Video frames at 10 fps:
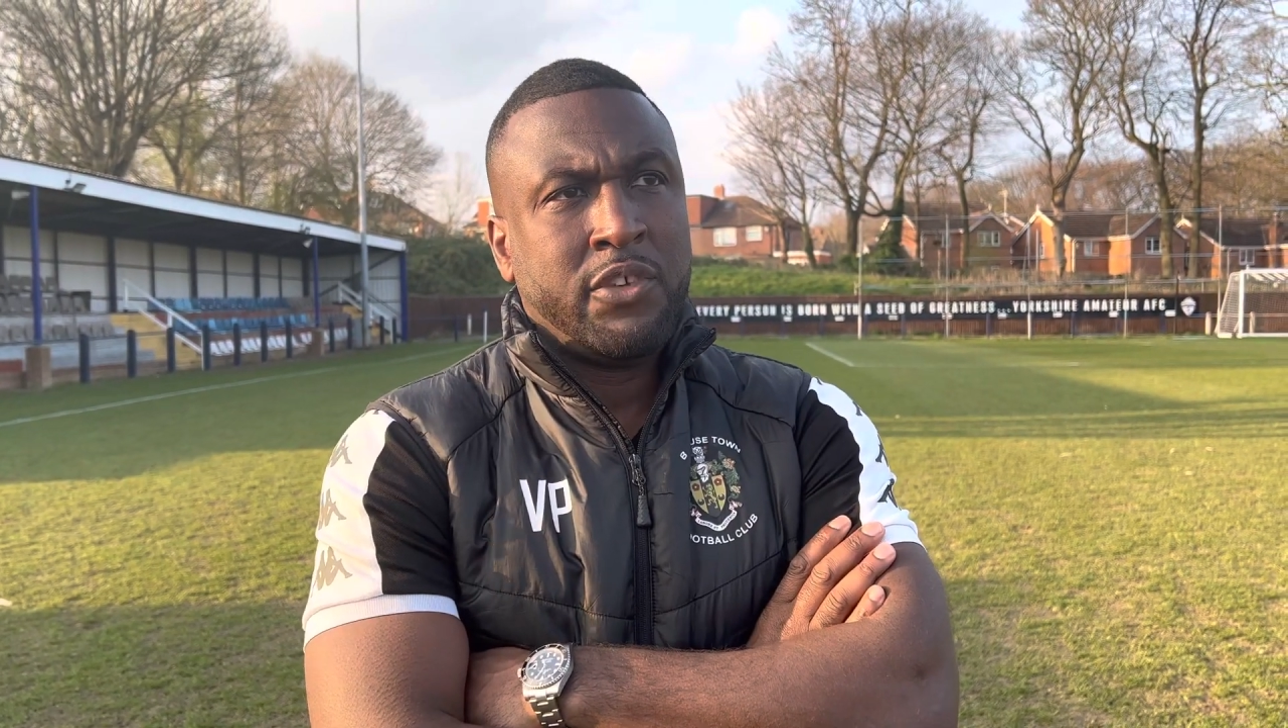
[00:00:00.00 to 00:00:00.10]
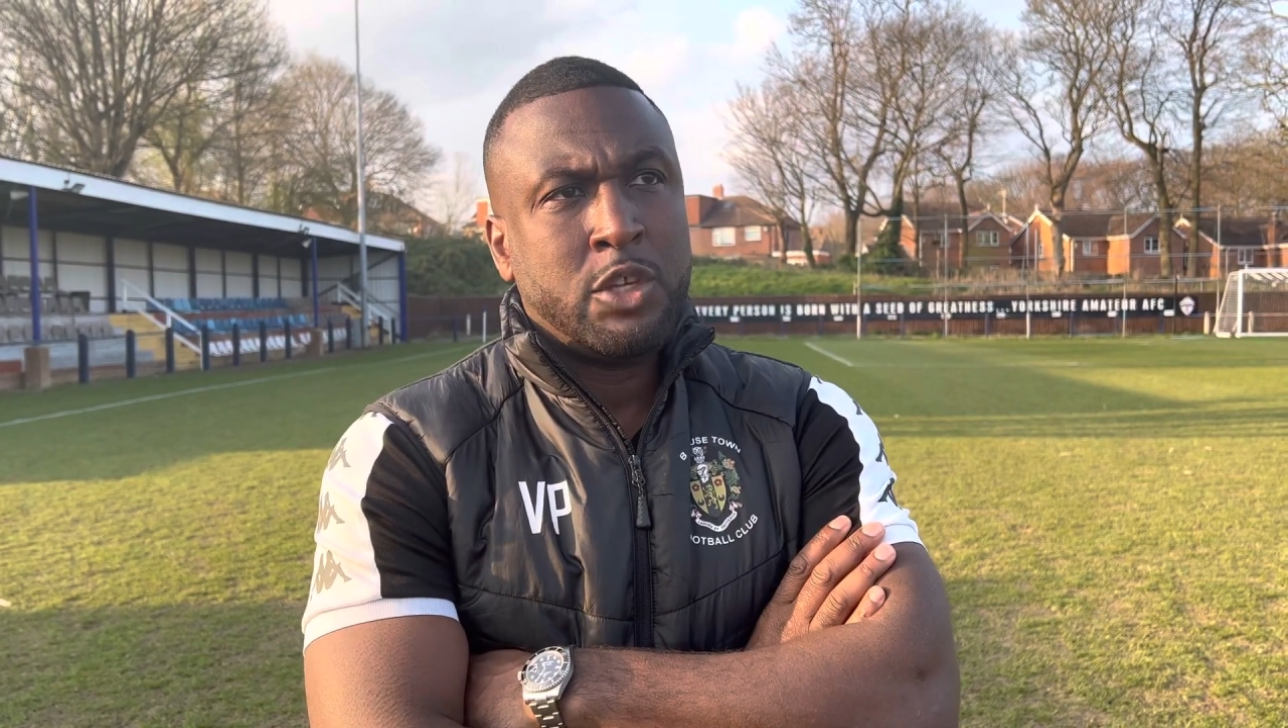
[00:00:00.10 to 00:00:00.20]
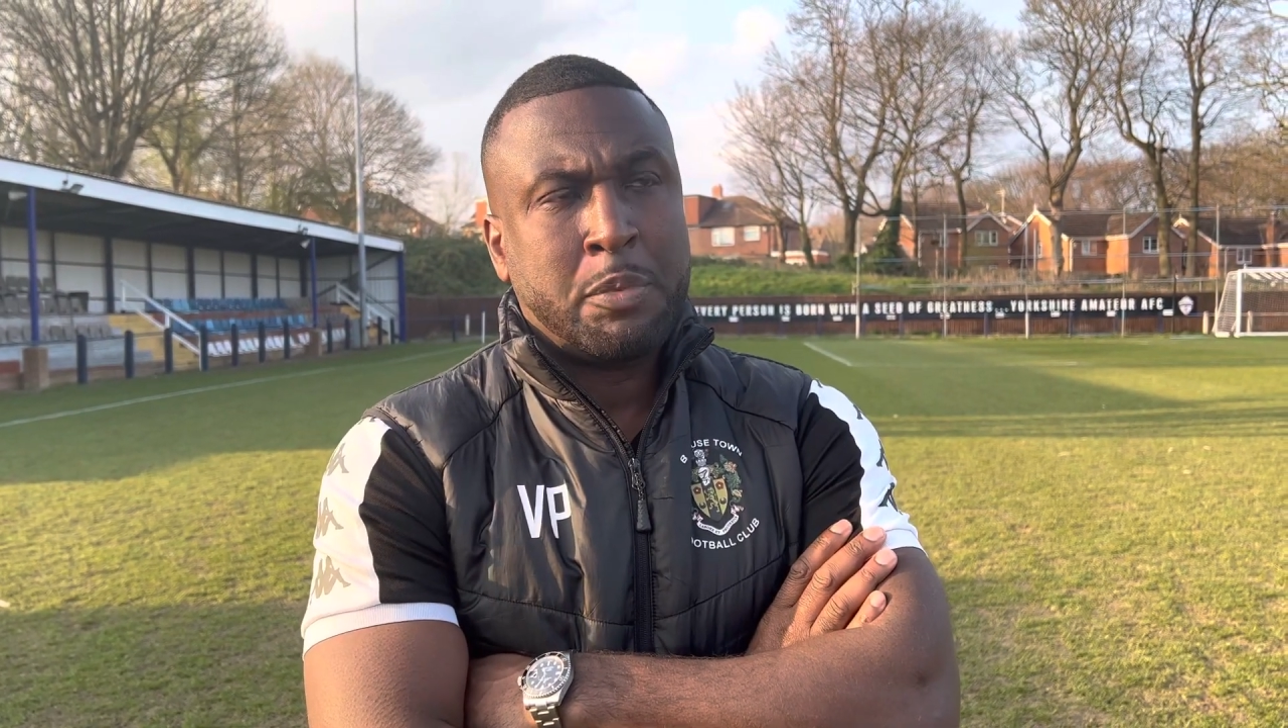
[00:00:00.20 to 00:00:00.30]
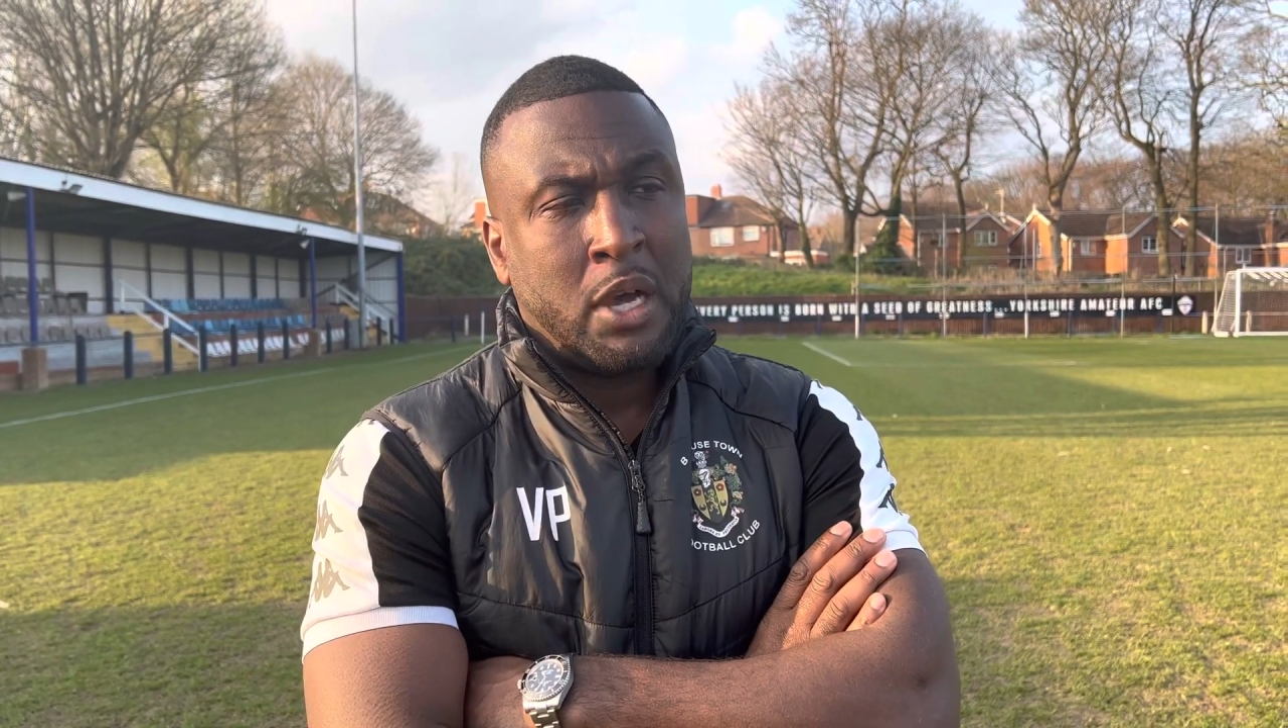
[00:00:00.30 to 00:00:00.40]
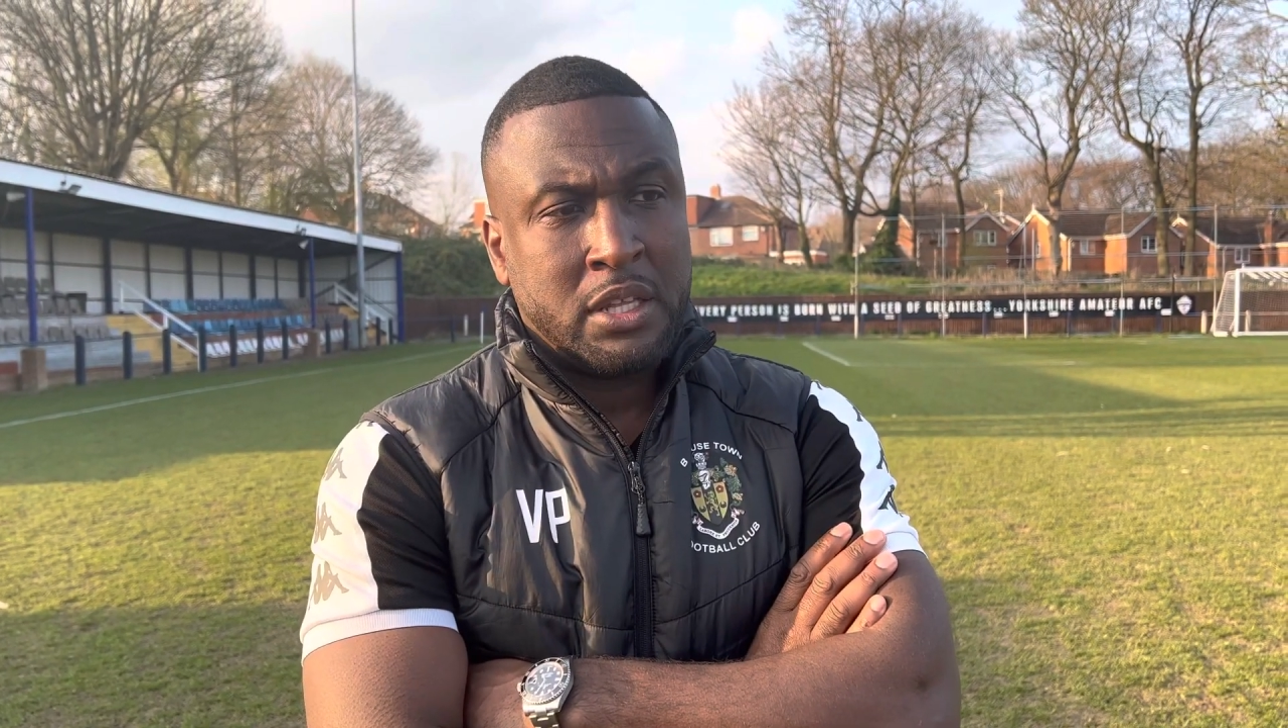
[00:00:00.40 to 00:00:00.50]

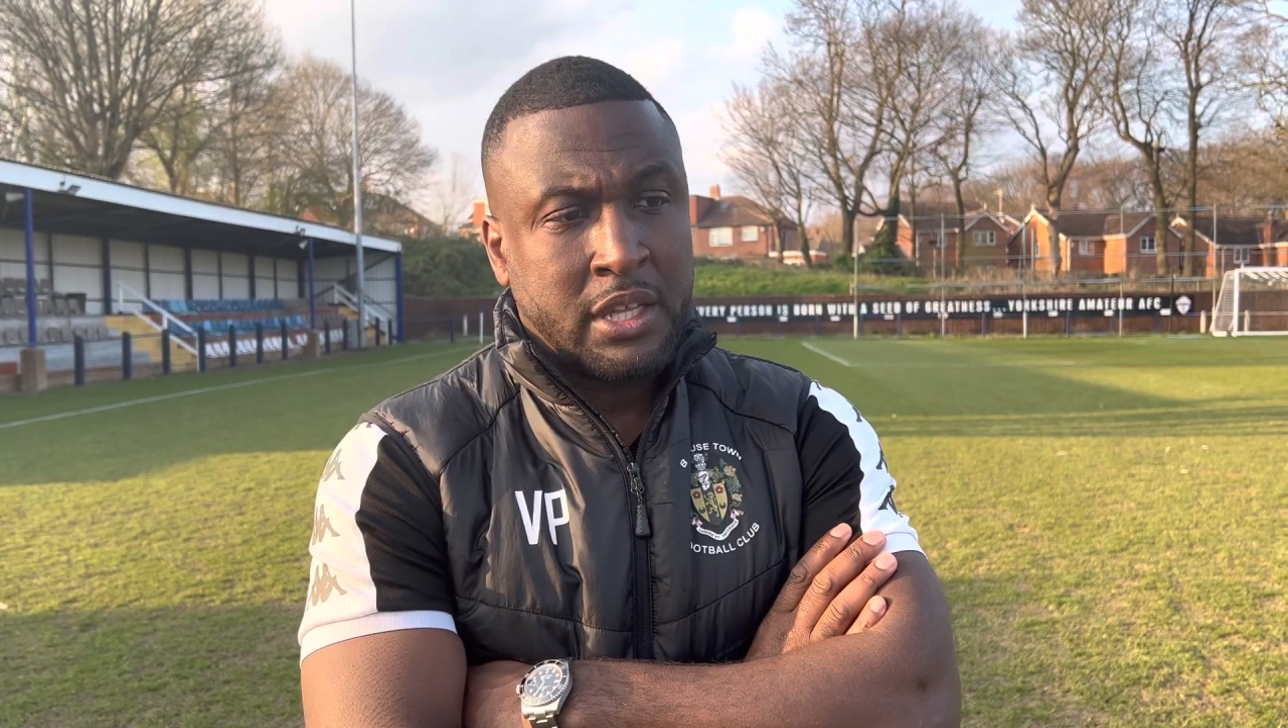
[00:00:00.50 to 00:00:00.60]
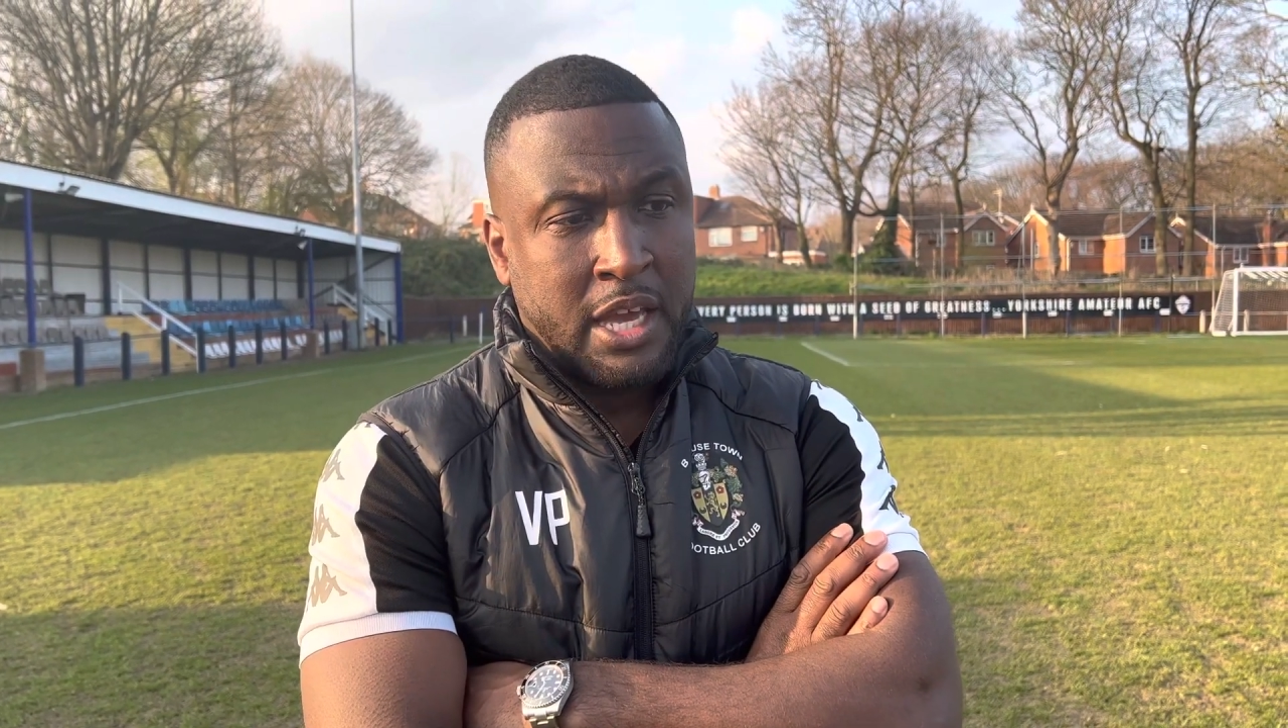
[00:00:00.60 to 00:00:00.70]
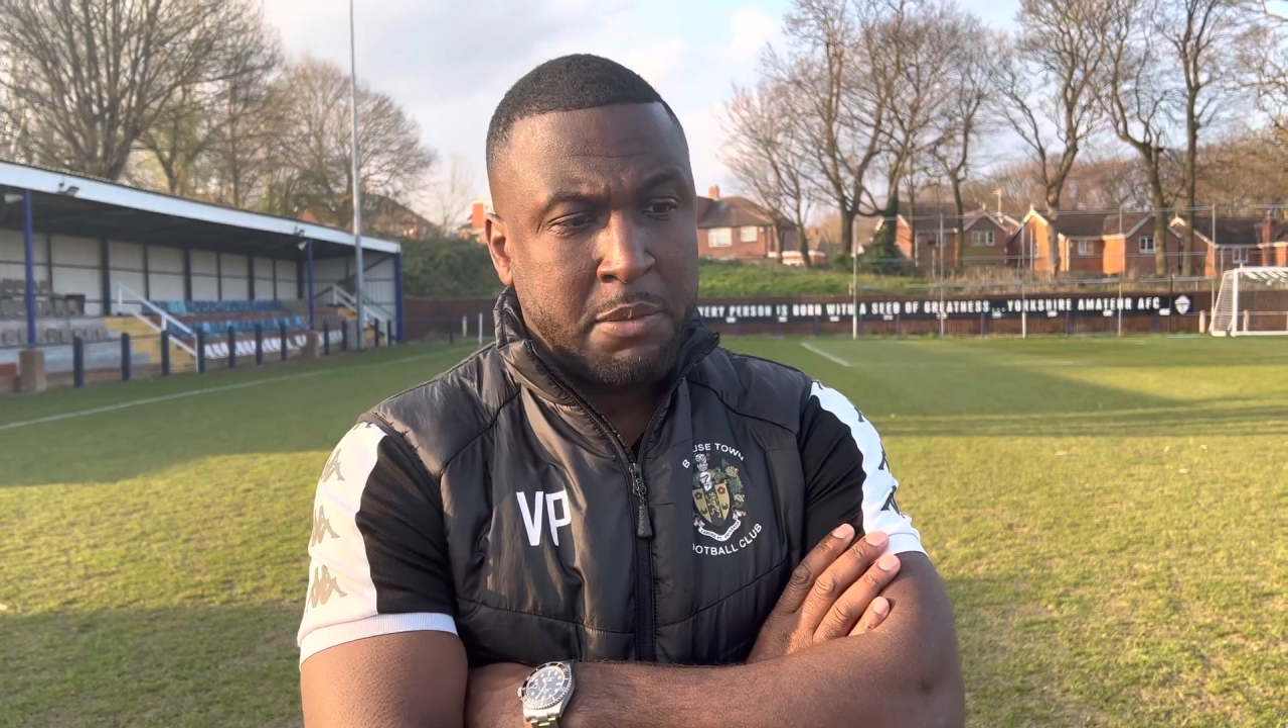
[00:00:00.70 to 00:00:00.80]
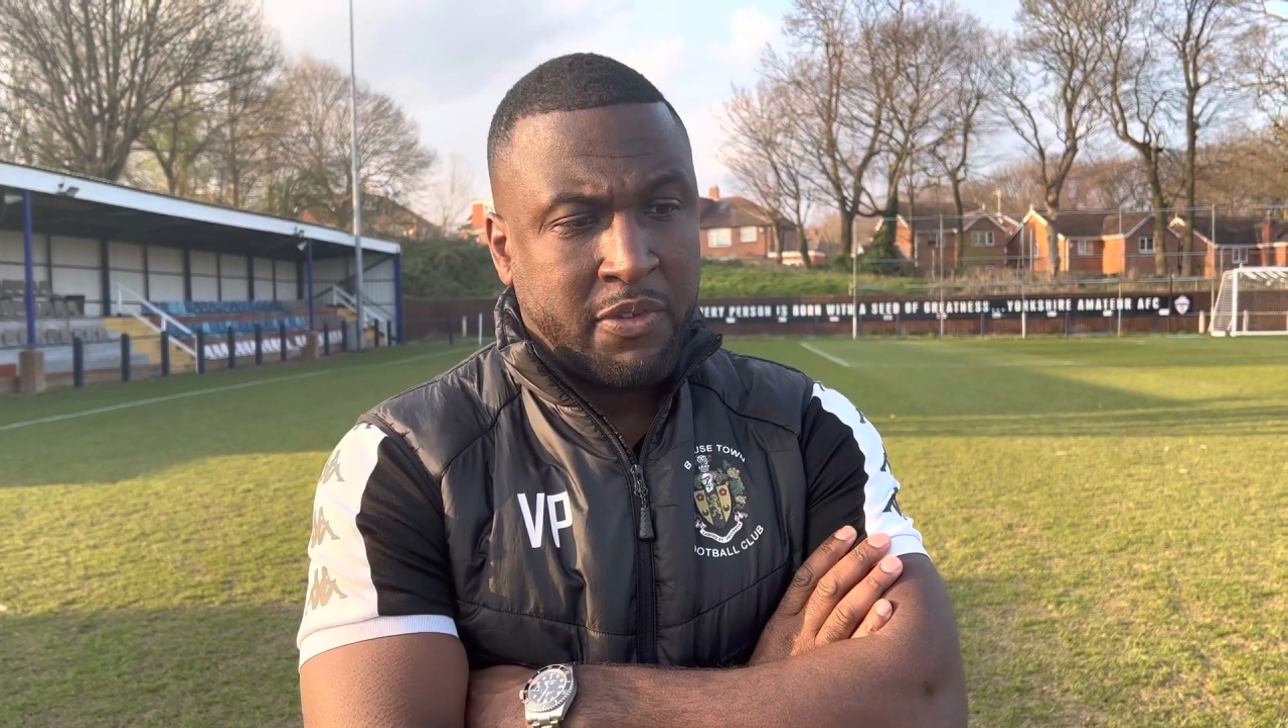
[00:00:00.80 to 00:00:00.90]
first part of the game.